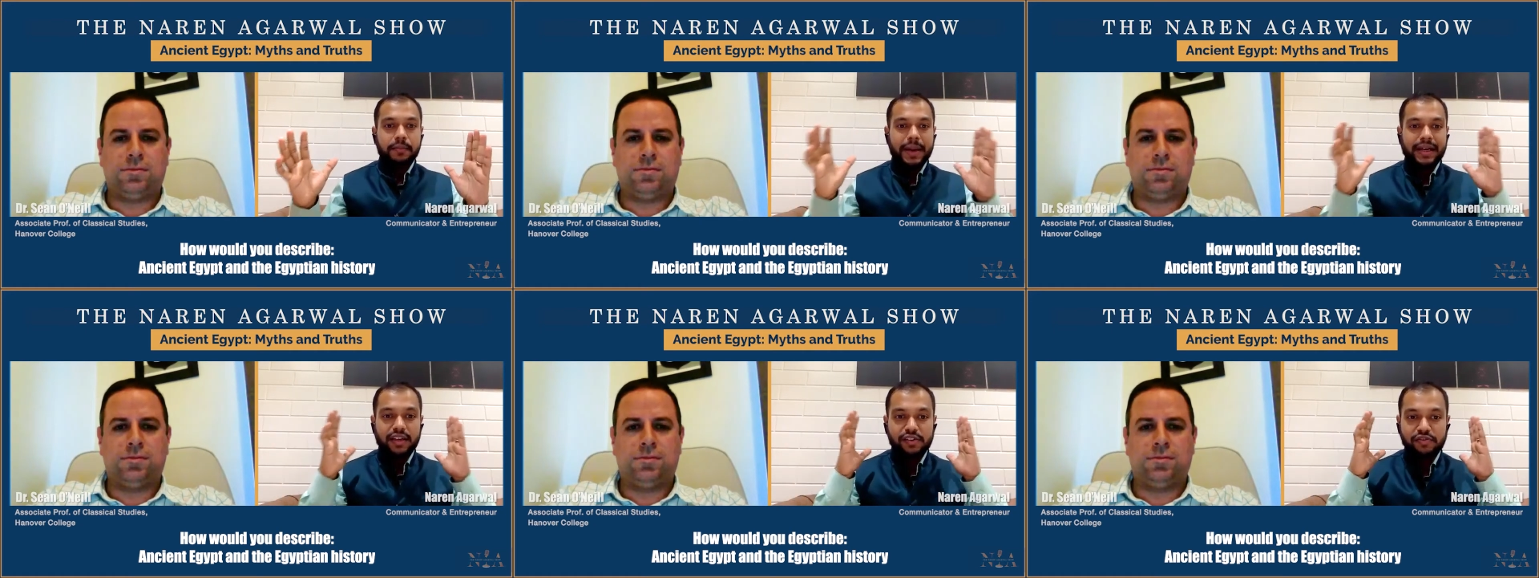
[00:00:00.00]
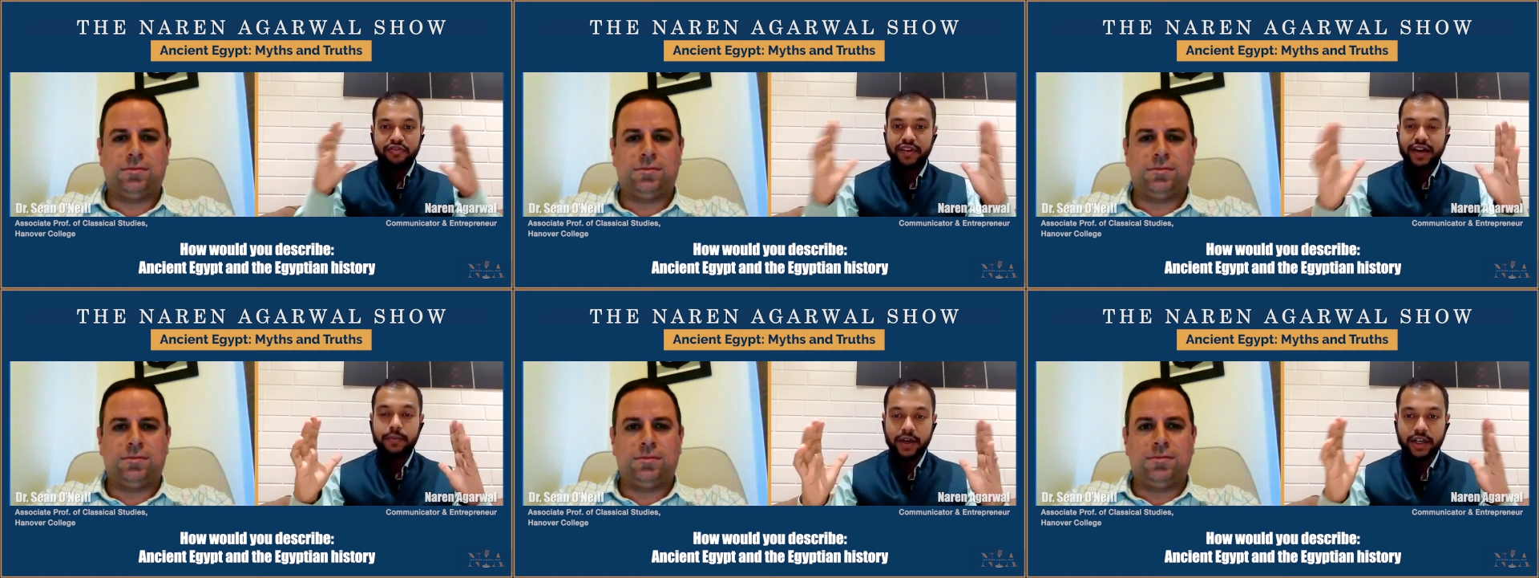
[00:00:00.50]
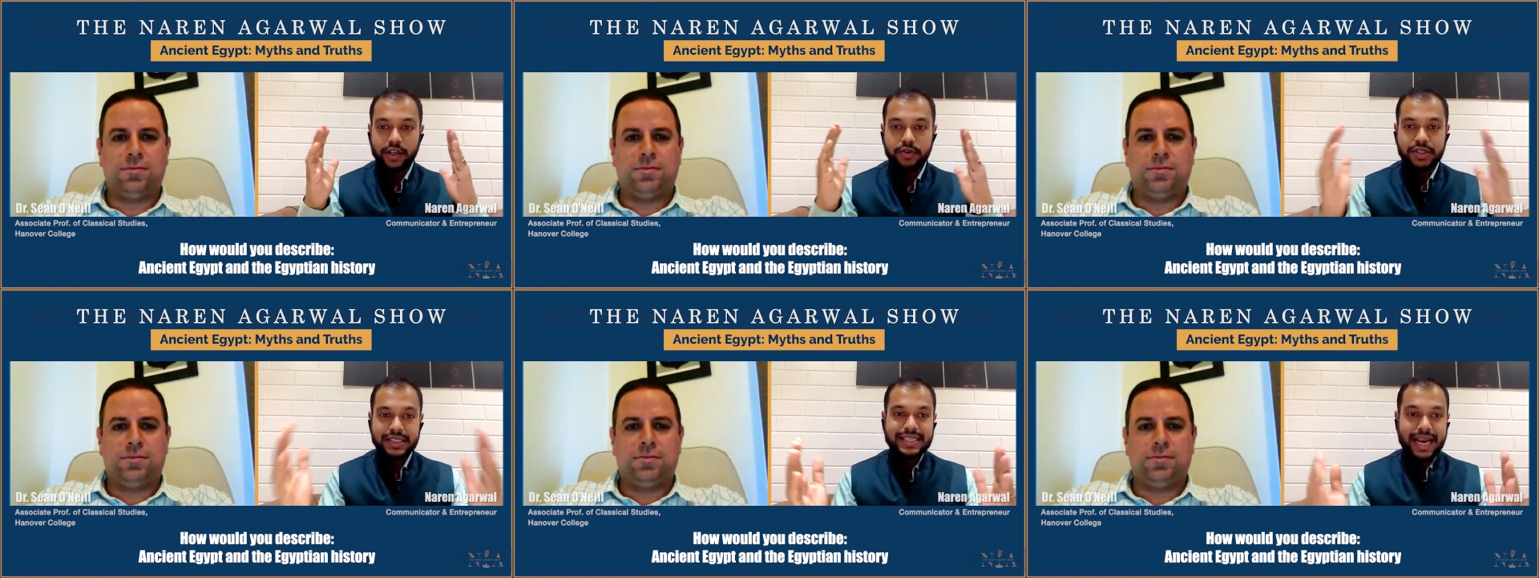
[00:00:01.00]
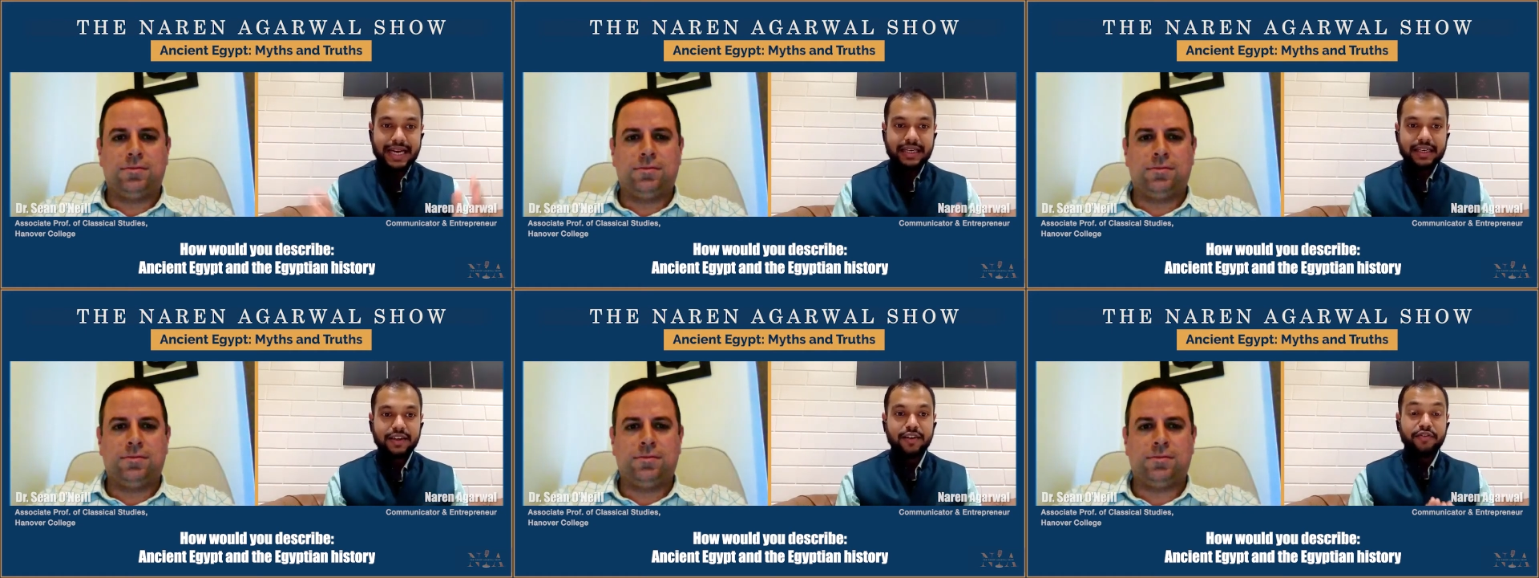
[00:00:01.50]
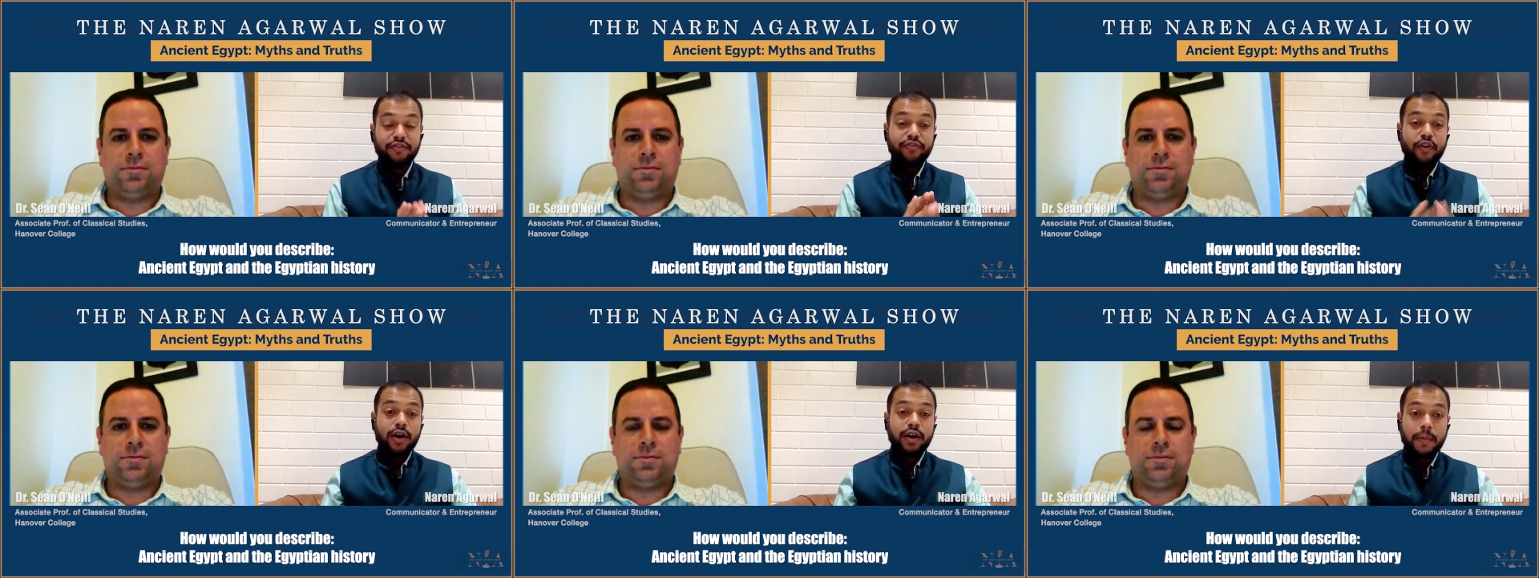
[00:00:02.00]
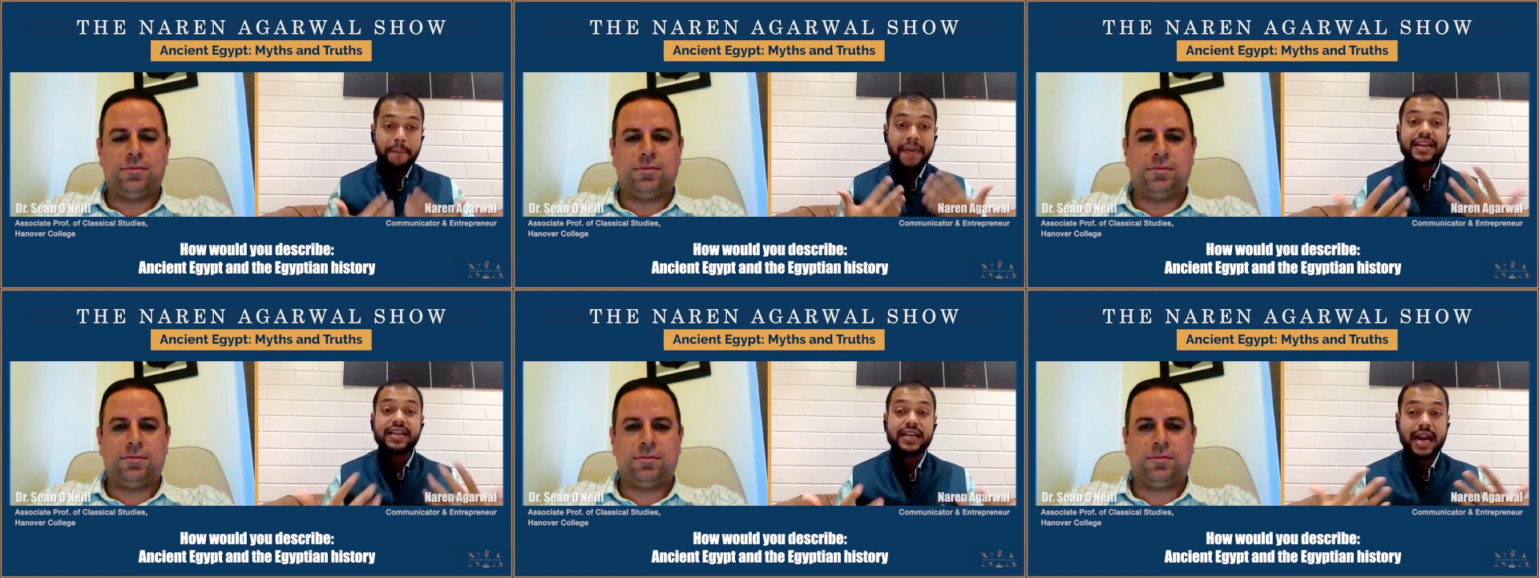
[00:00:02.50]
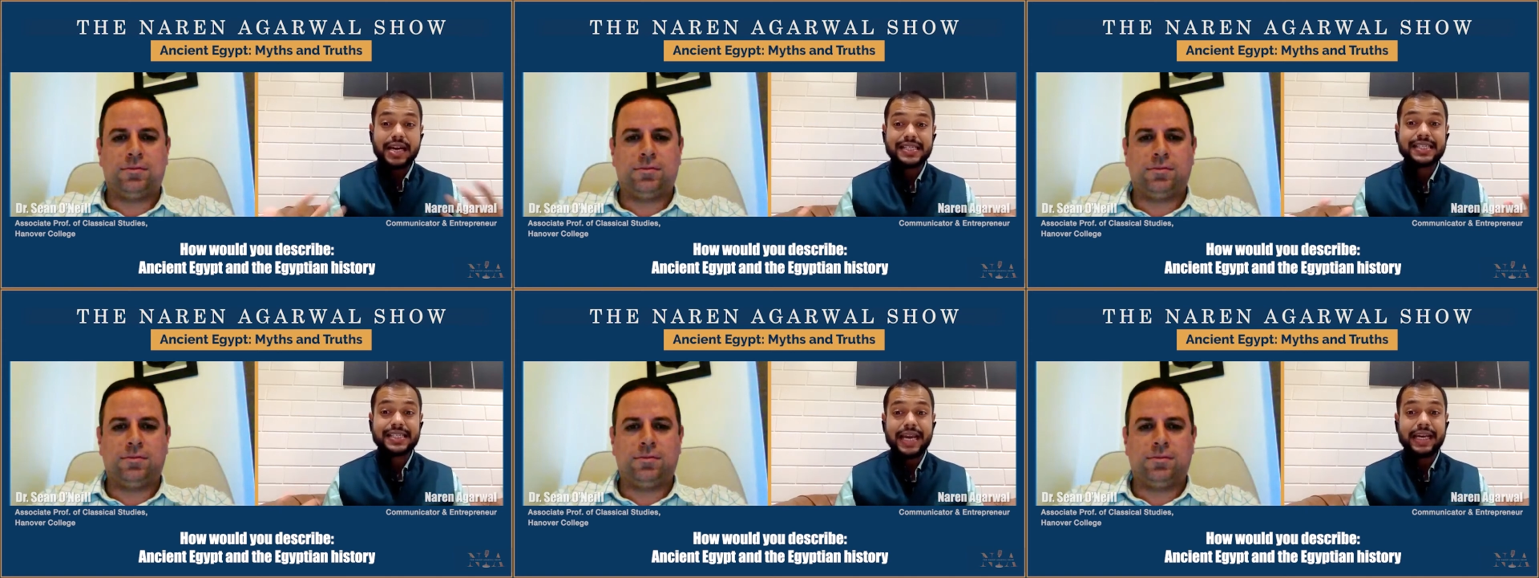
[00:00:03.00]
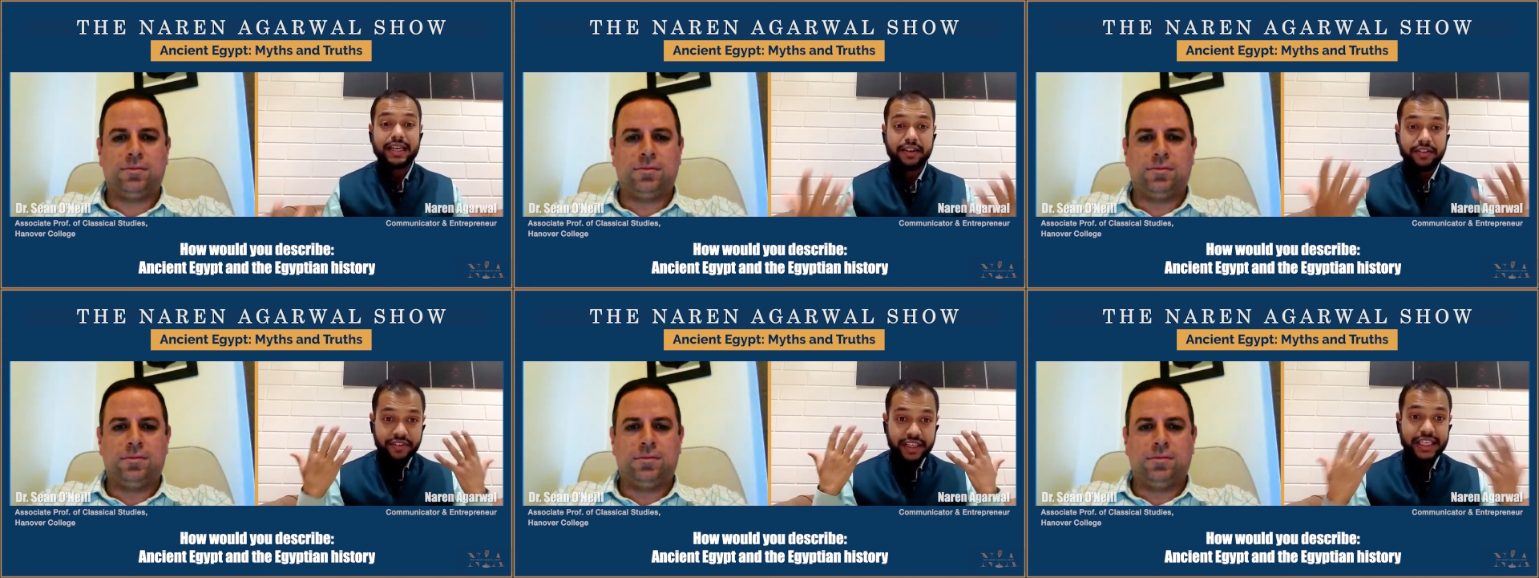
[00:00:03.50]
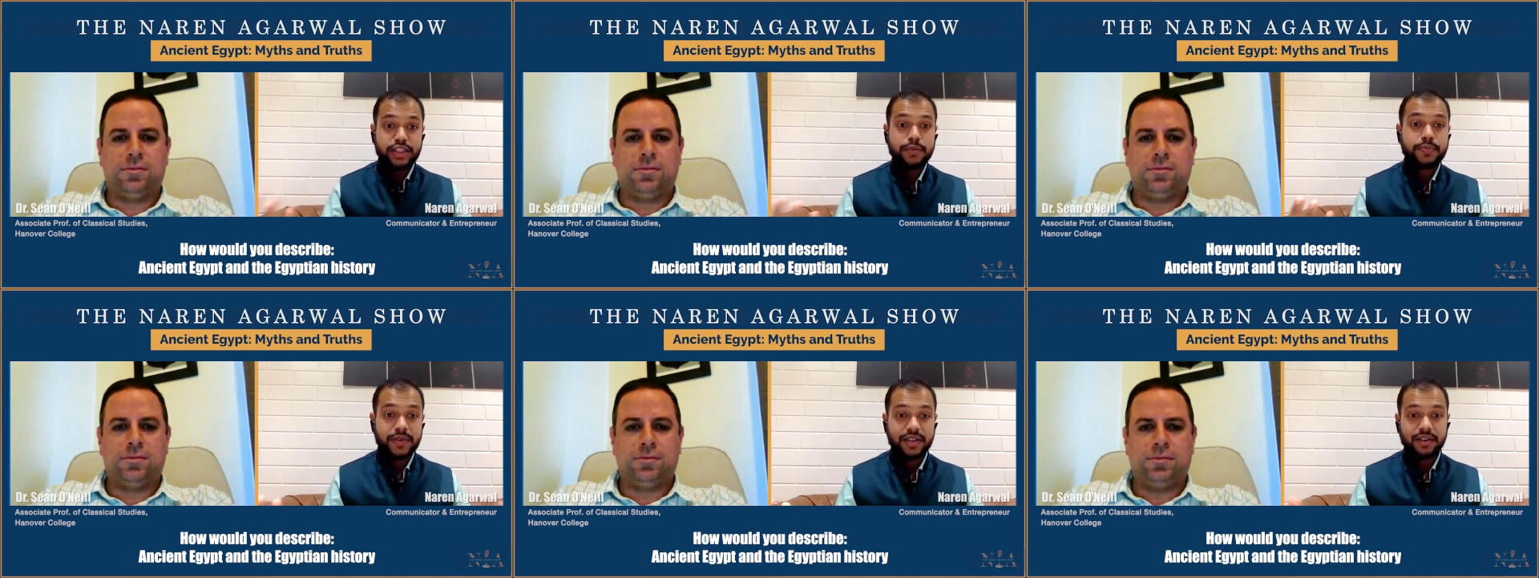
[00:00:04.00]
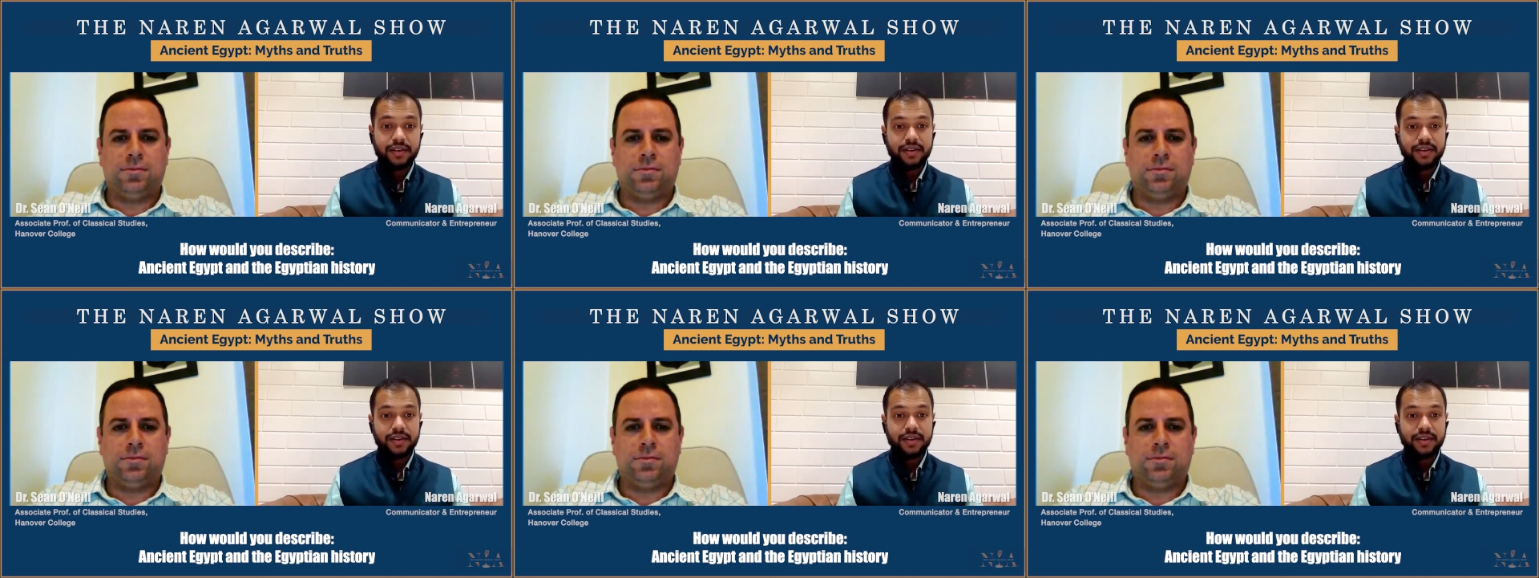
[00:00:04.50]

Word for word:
Speaker 1: mental framework do you set for a better understanding of Egypt?